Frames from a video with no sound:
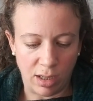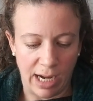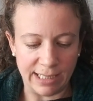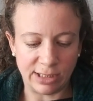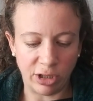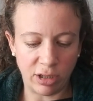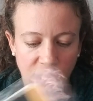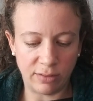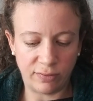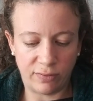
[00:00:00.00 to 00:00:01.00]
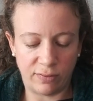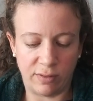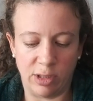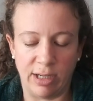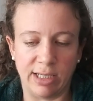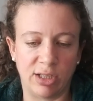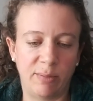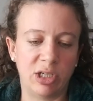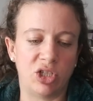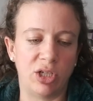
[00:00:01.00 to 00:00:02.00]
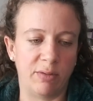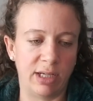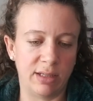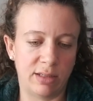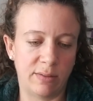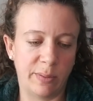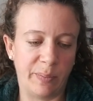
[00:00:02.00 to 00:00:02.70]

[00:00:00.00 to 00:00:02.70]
I started off. Okay, so let me just show you what it is.